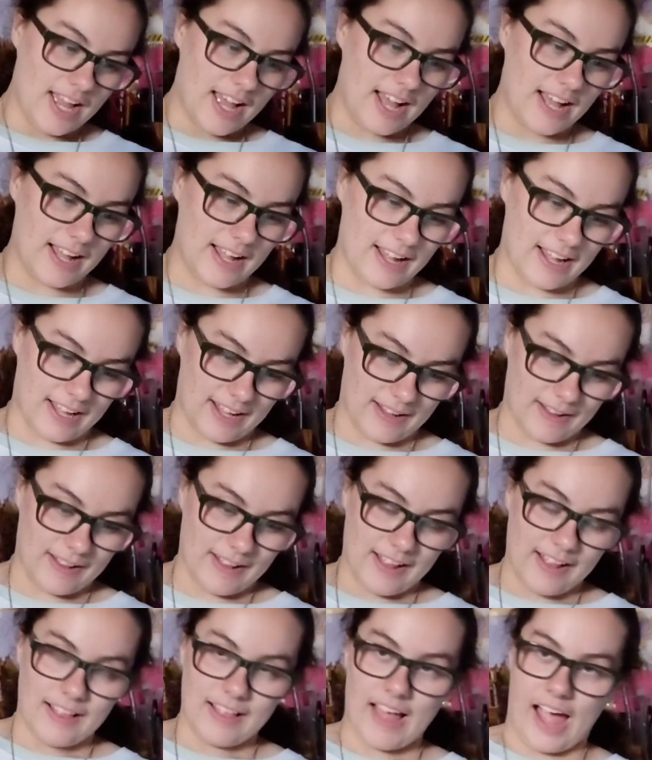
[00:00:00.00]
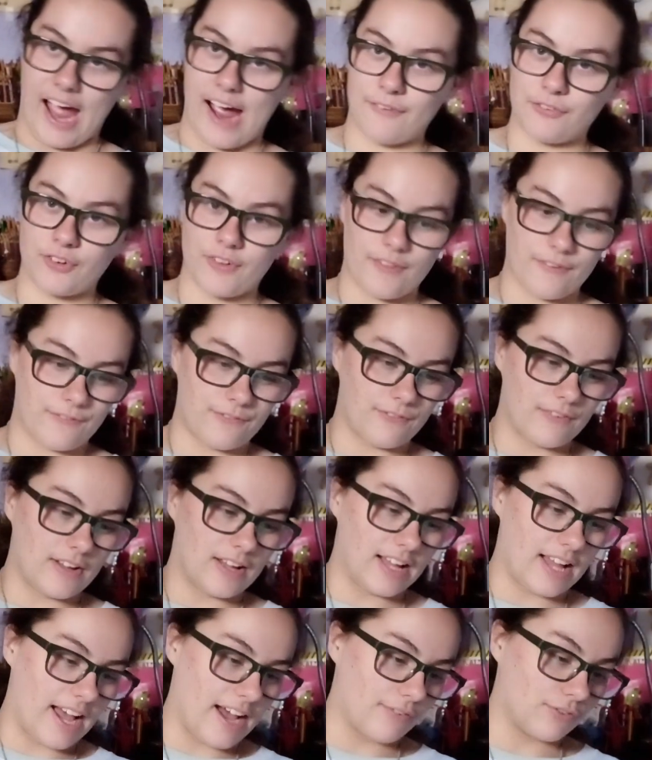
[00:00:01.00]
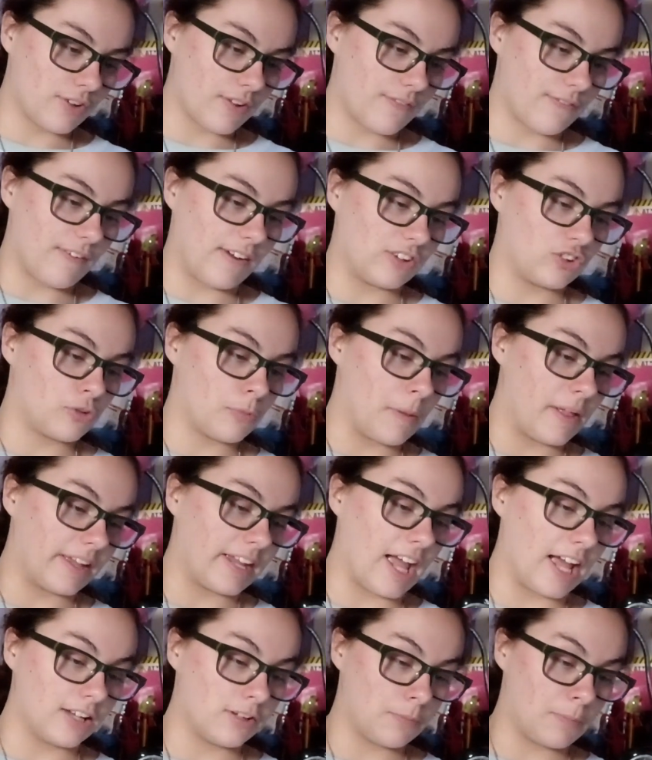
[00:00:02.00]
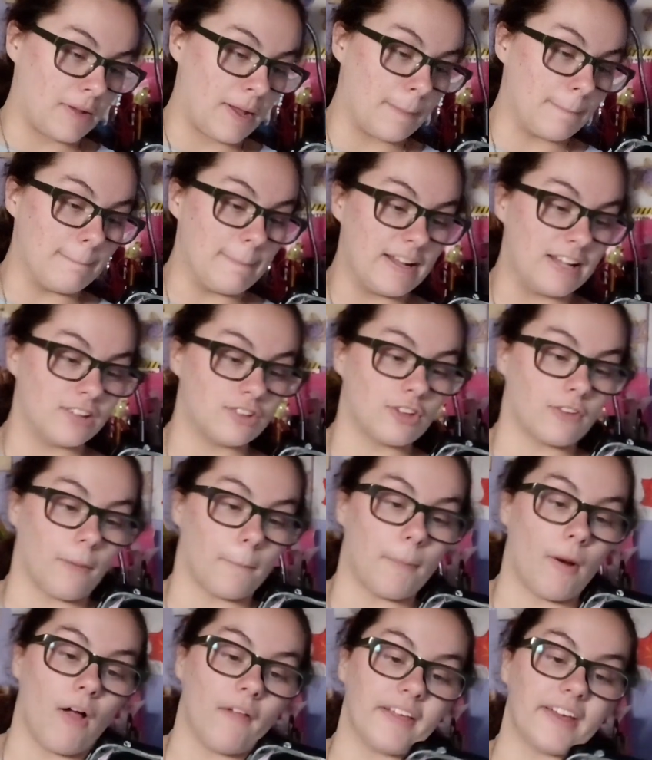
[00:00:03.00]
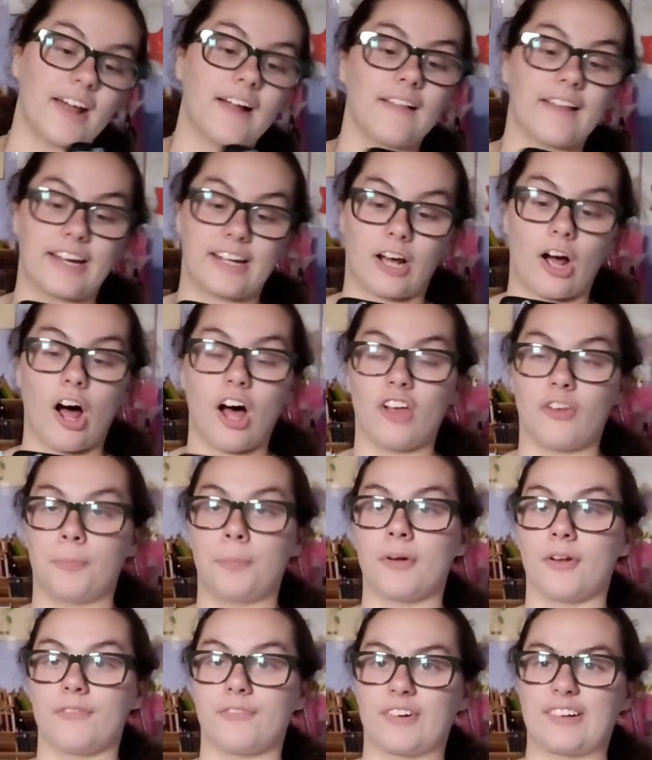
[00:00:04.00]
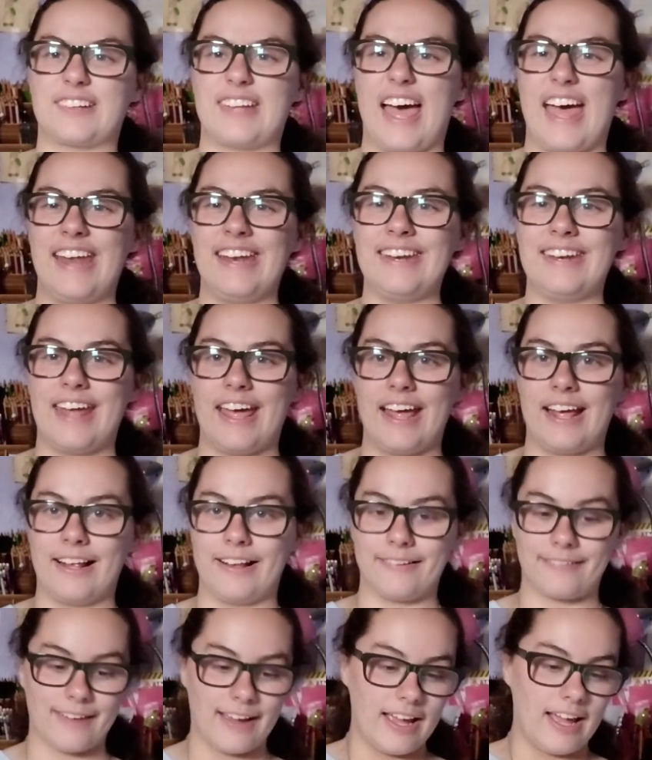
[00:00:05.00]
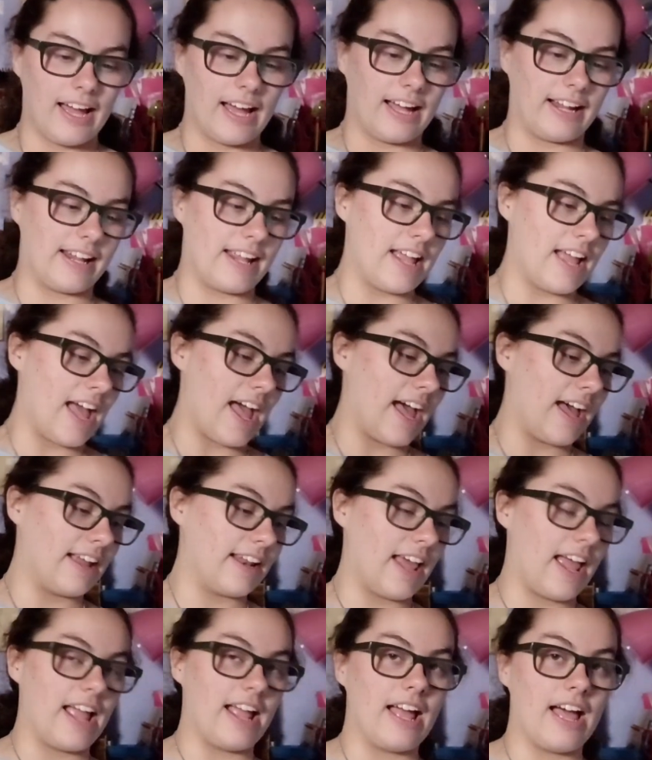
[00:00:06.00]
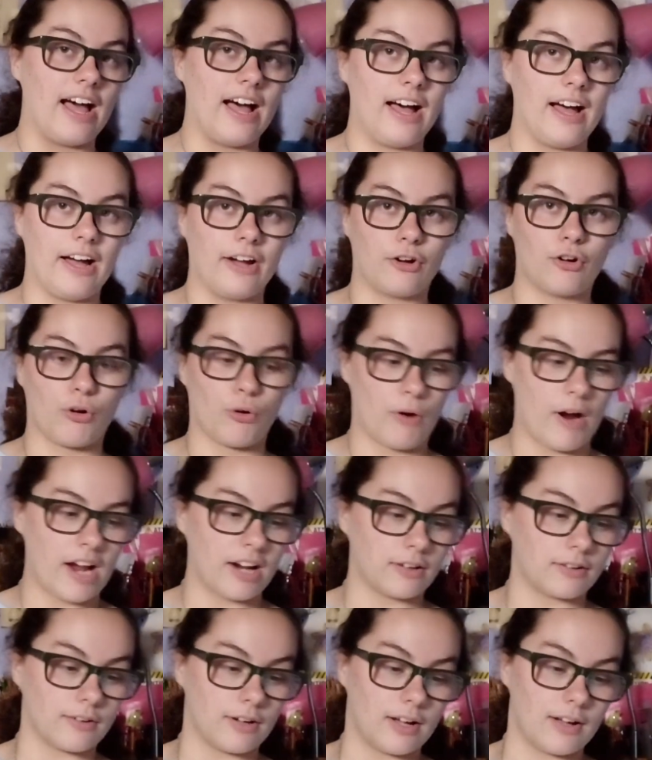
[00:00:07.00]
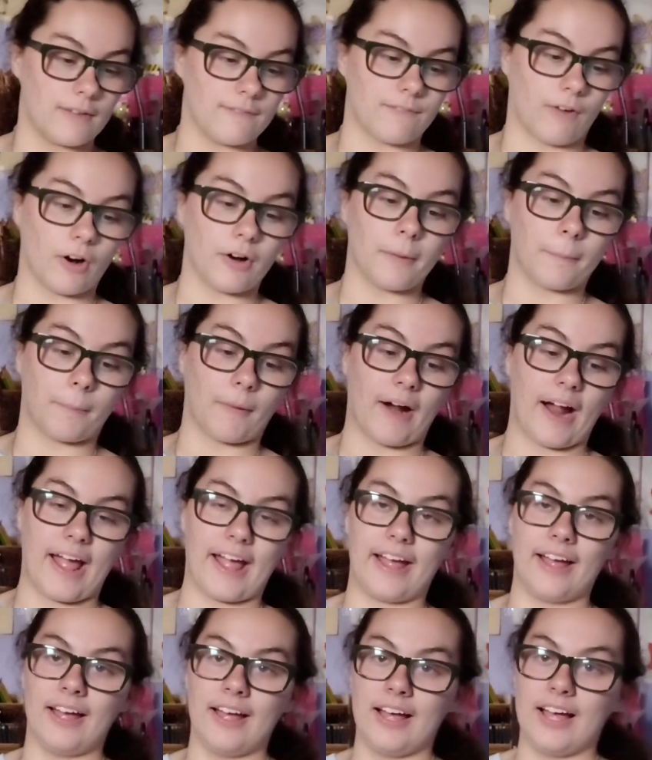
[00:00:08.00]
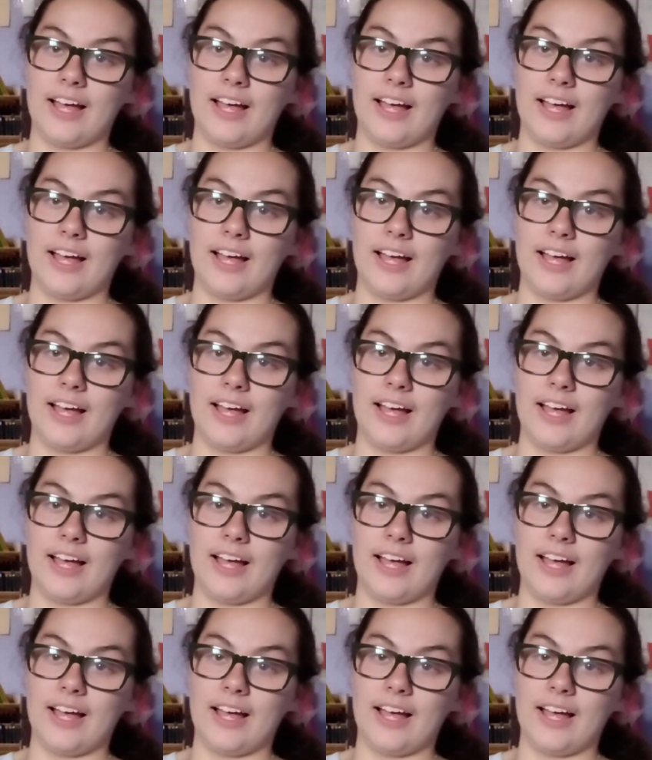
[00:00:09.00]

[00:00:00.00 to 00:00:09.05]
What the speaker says: Uh, after the fight, Schmeling had to be admitted to the Polyclinic Hospital for 10 days, and he had a cracked vertebrae.